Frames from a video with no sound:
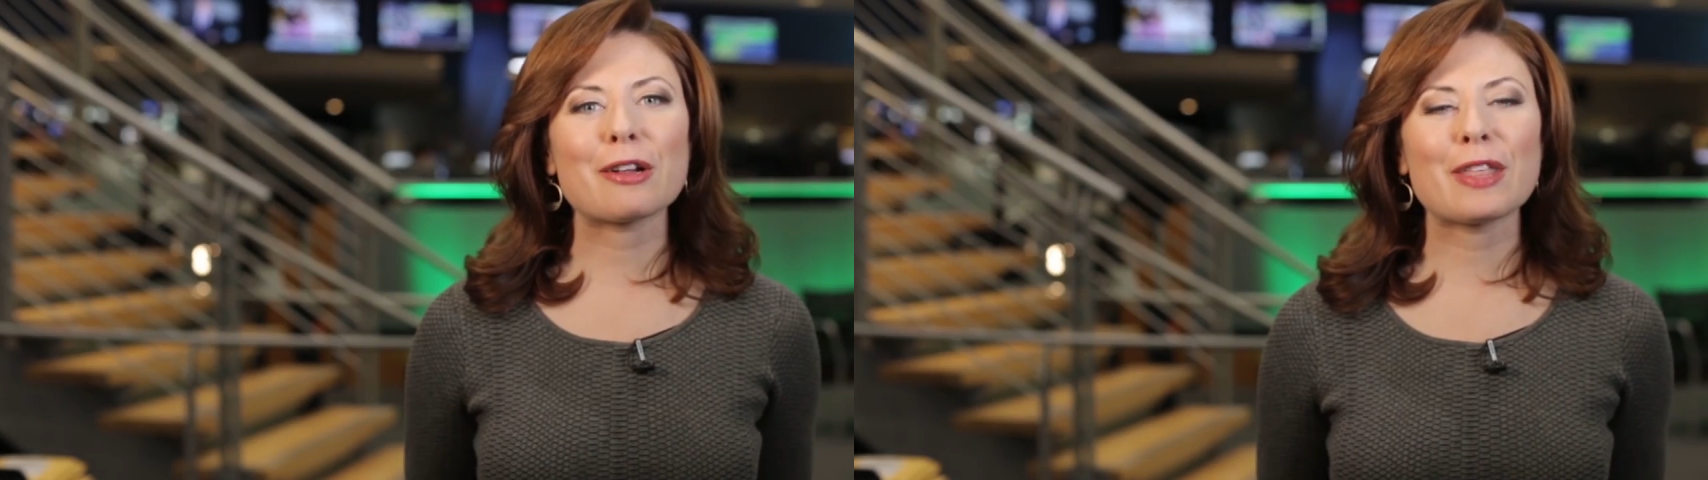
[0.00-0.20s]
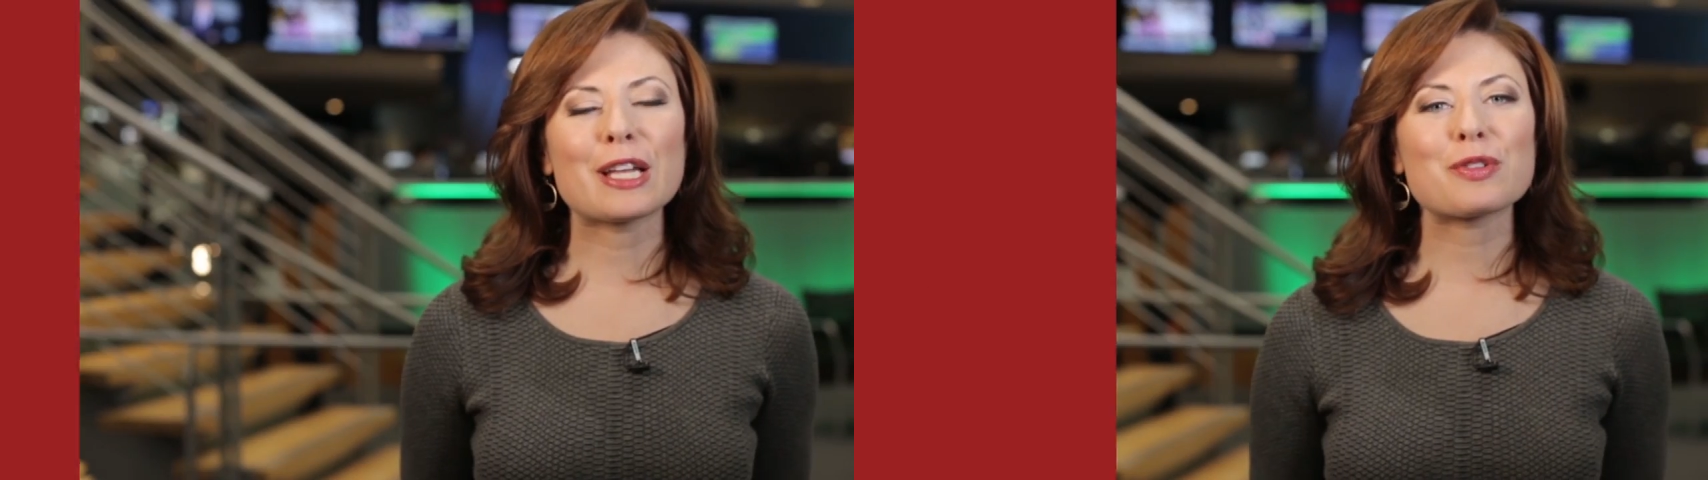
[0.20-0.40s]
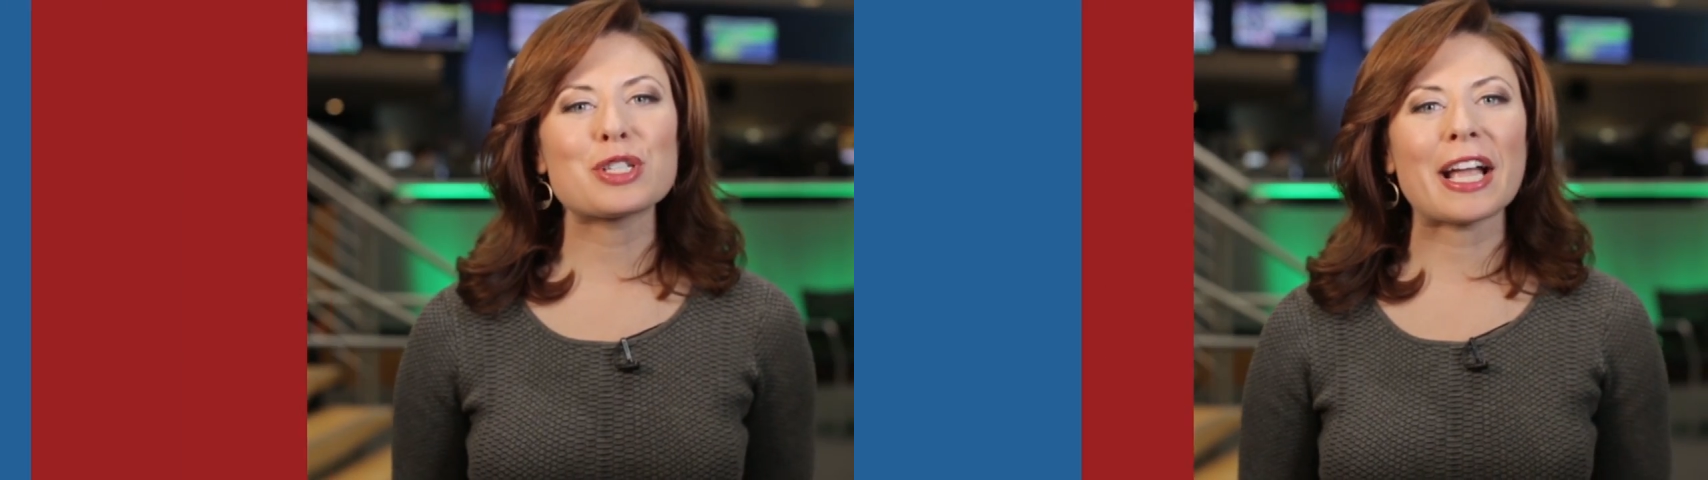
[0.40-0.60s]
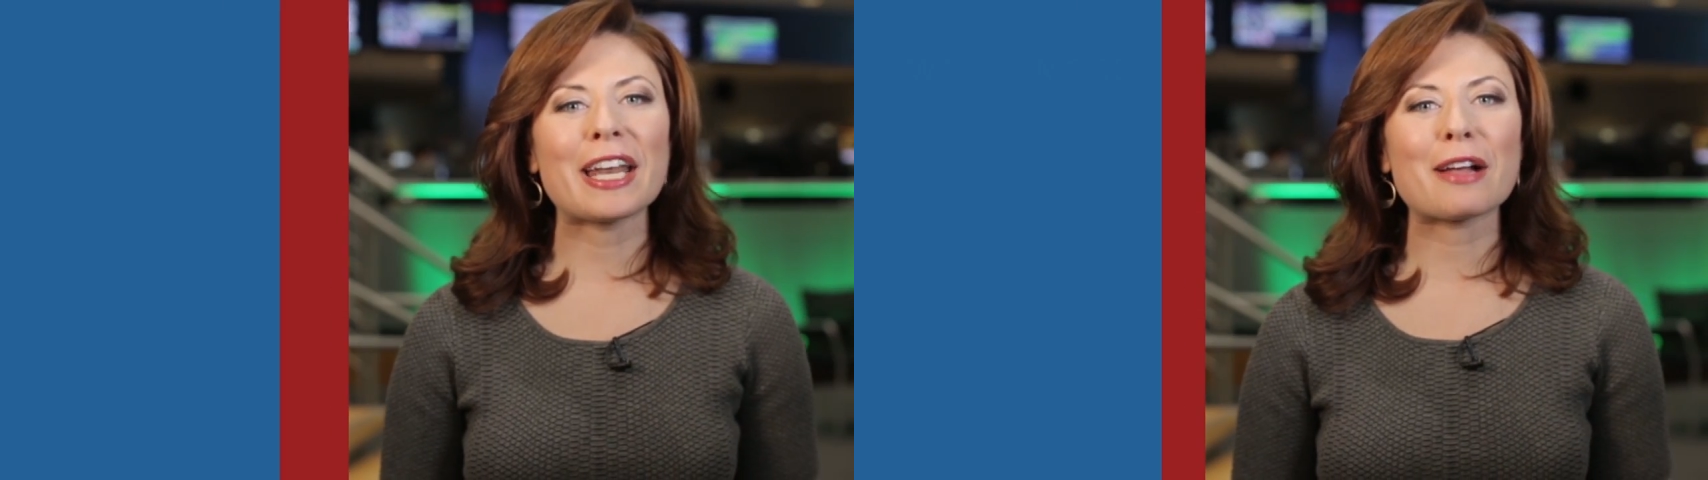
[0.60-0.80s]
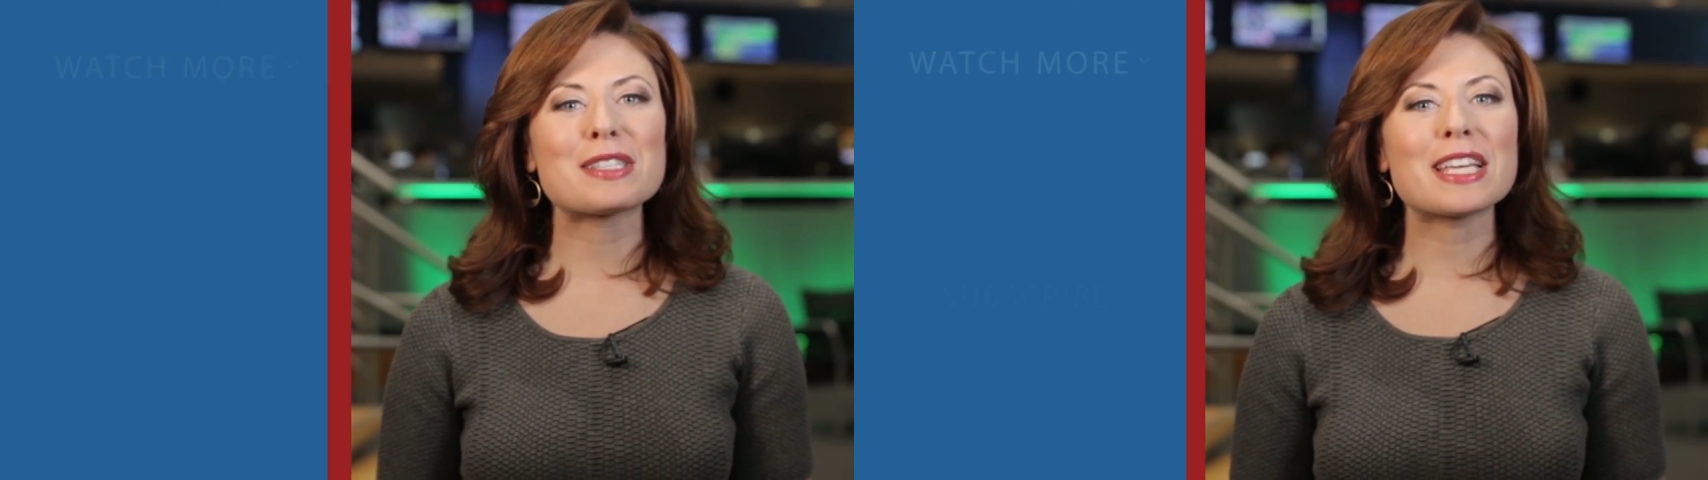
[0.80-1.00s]
there, thanks for
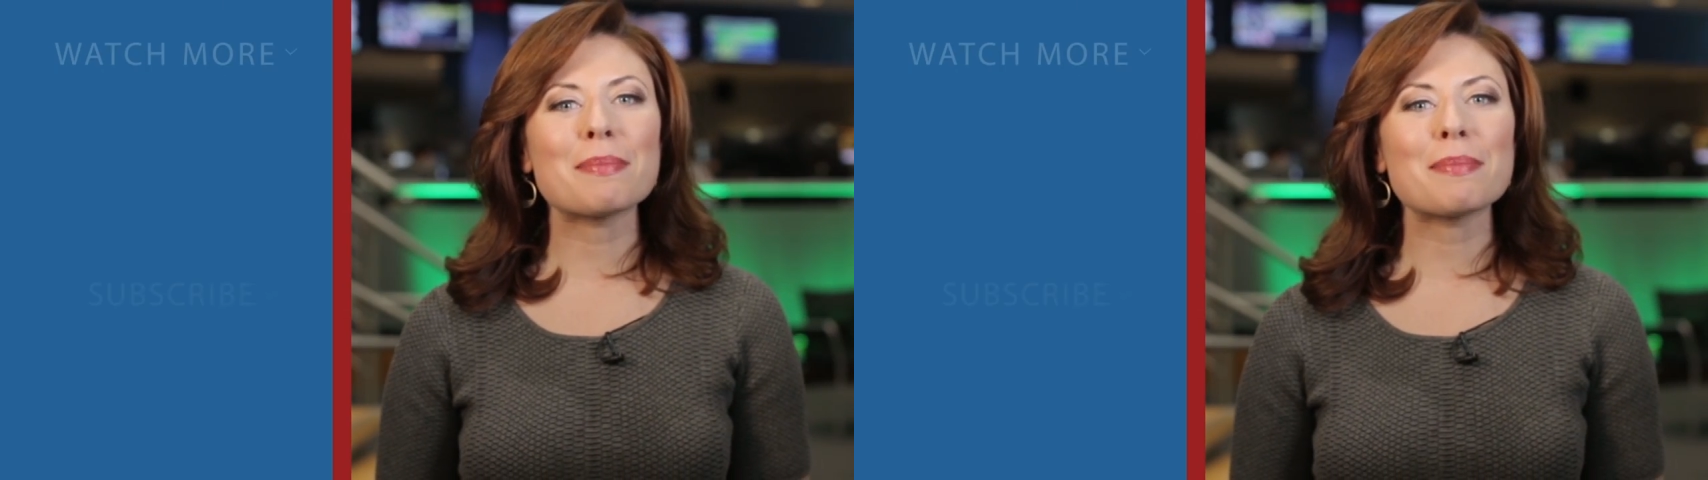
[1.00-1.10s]
checking out